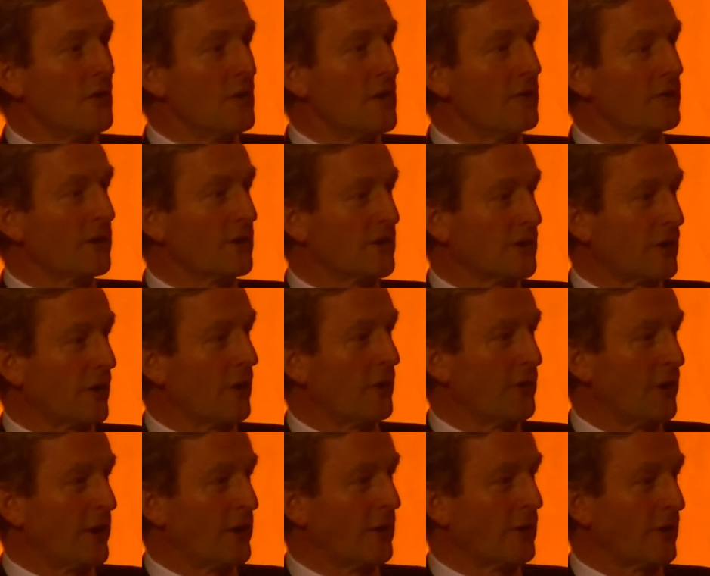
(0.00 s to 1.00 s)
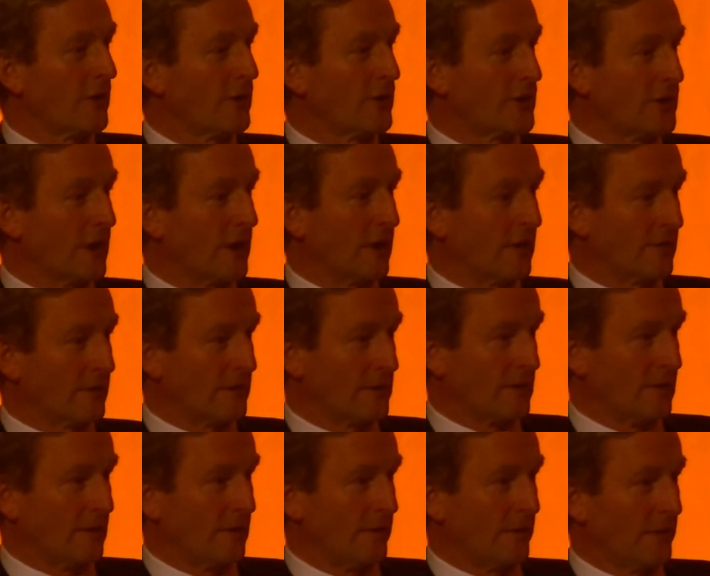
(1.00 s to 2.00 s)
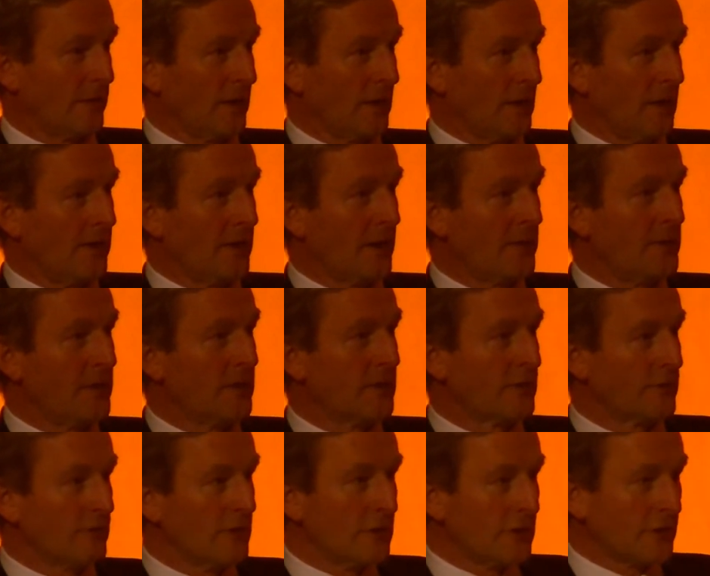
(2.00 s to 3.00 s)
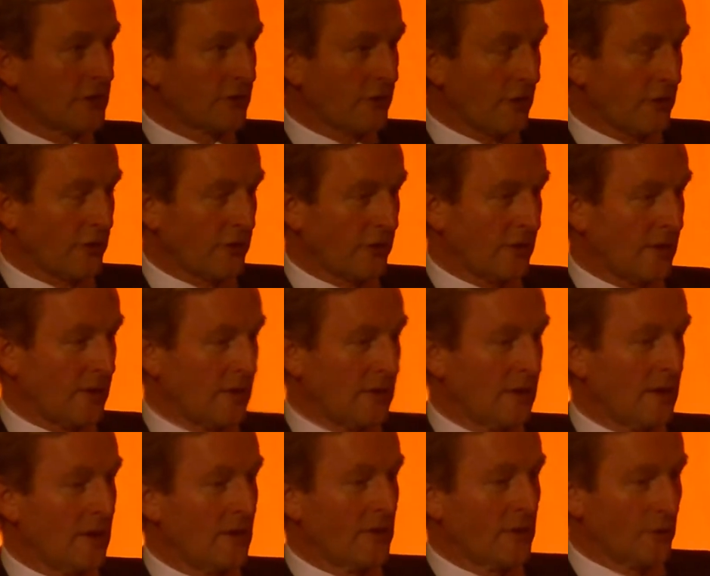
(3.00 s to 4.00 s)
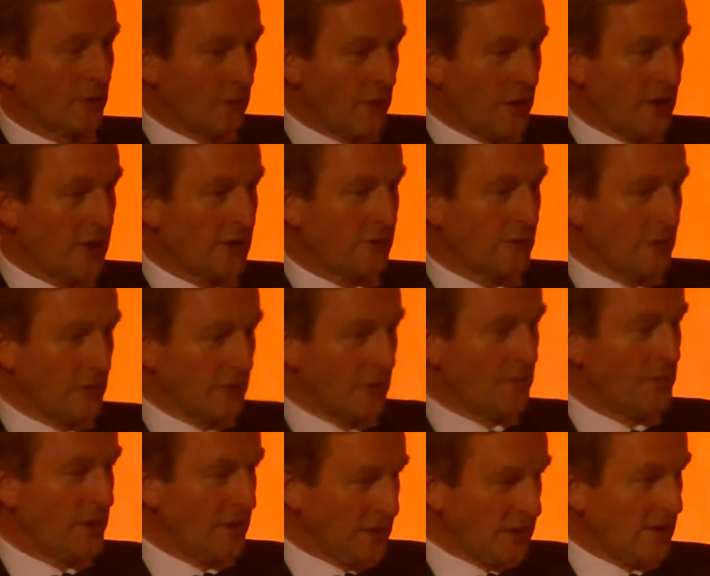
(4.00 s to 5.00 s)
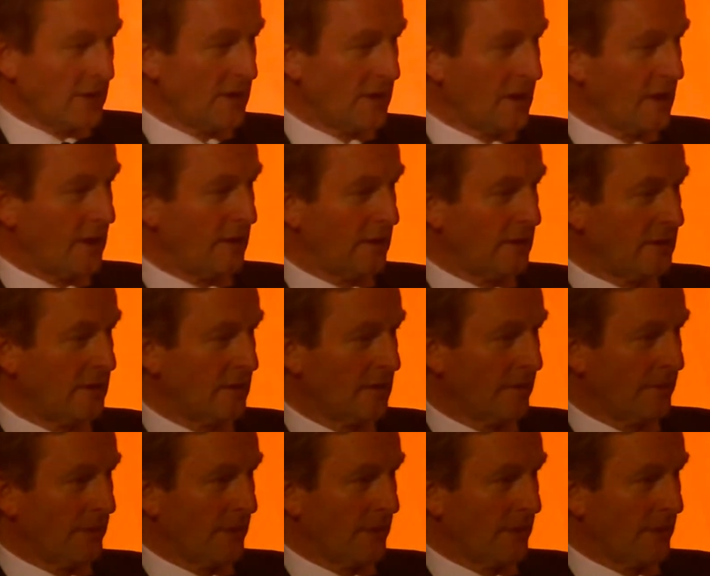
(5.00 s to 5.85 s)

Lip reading: We have to sort that out ourselves. And that means restructuring the ways we do business in Ireland.